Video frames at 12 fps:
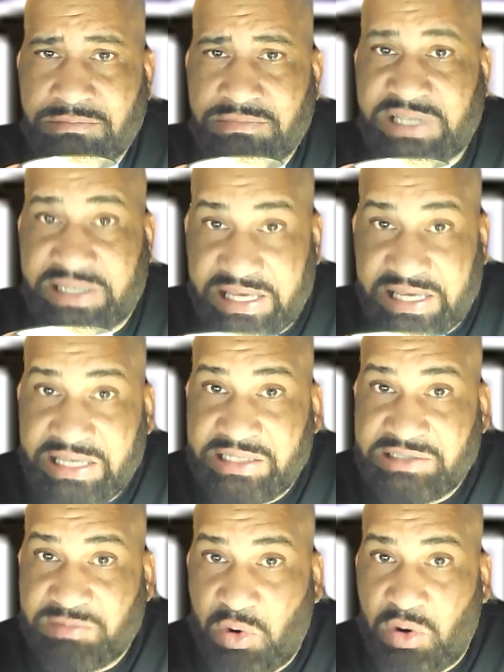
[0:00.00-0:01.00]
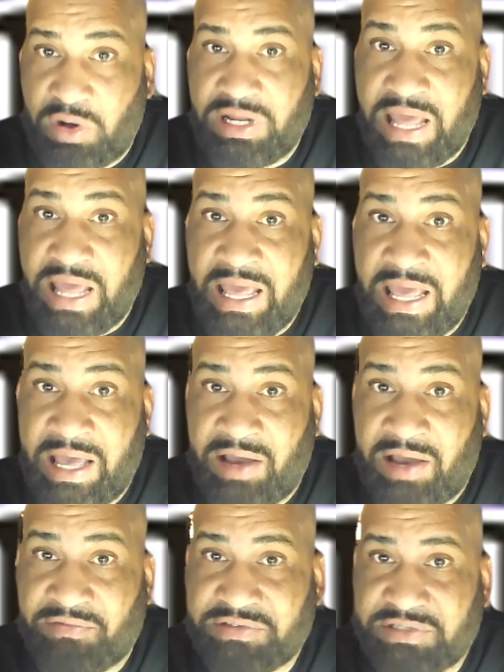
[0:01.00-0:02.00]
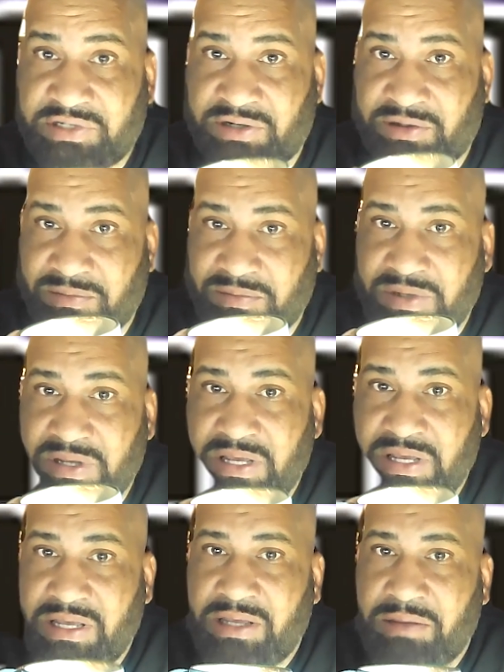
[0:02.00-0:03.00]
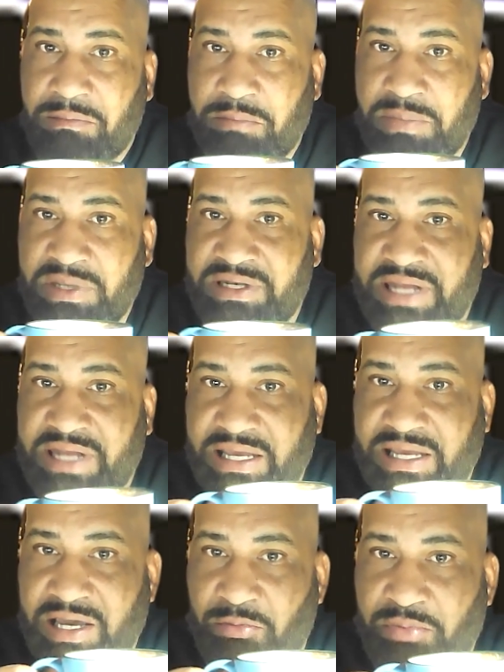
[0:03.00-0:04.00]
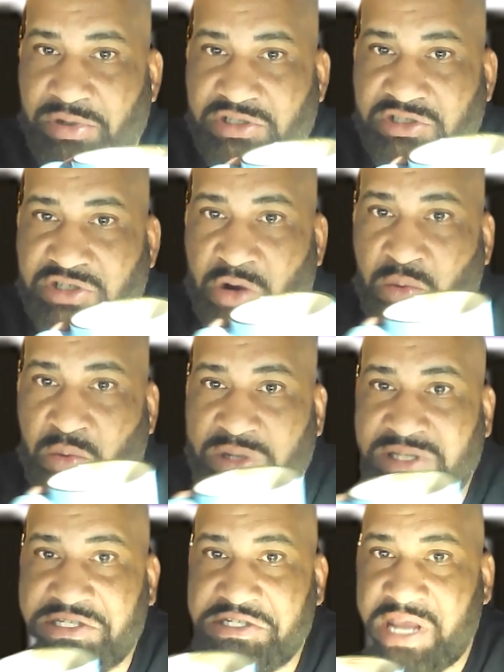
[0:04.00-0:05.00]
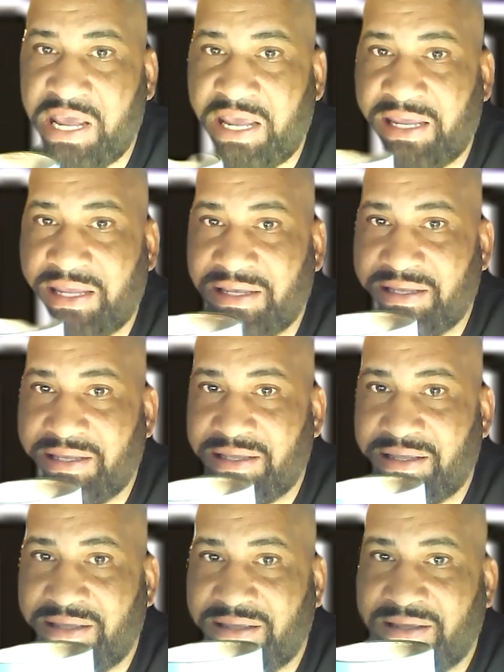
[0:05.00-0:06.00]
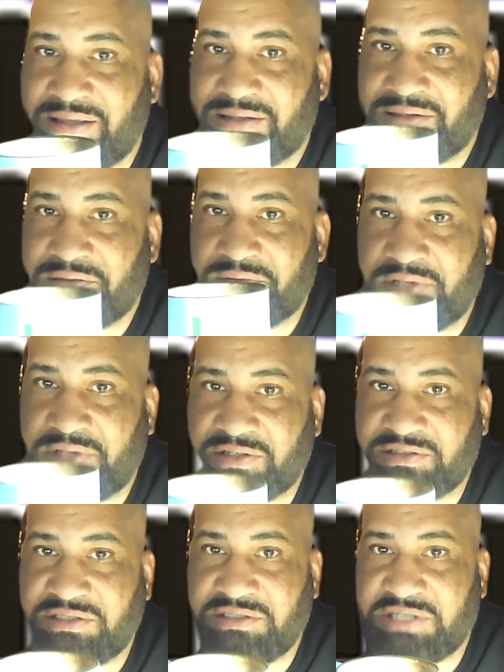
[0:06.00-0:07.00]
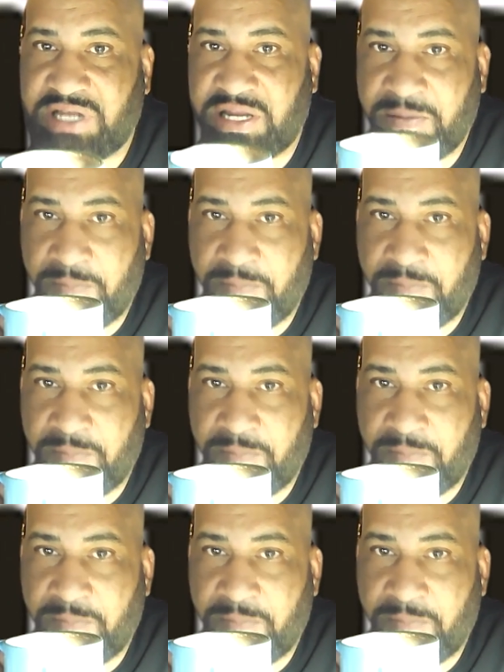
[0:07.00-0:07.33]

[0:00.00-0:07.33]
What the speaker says: the King's Morning Aft. Midday Cup of Joe with Jay. There's the J.